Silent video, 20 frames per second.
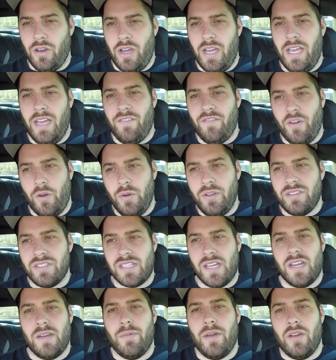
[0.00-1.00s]
have always
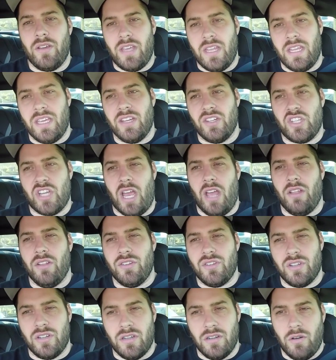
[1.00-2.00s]
thought about getting a
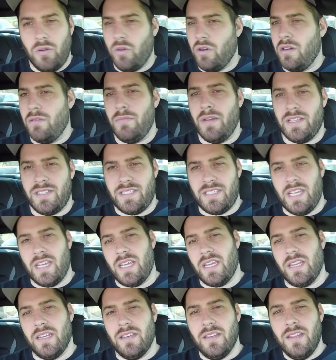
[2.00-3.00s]
Challenger or a
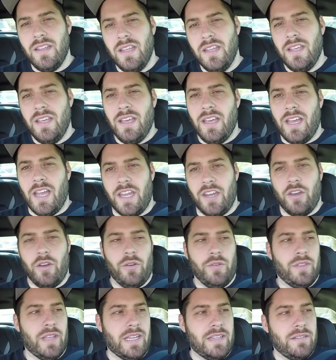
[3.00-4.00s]
Mustang. And I
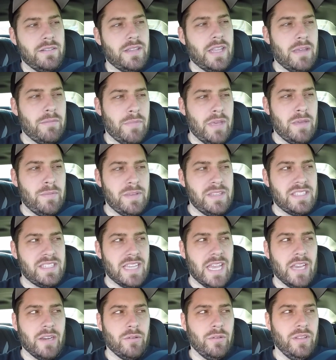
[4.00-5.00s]
know that may be
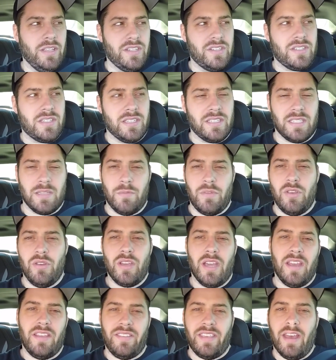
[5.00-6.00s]
sacrilege to some of you
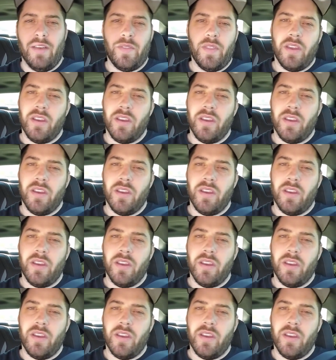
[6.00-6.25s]
guys out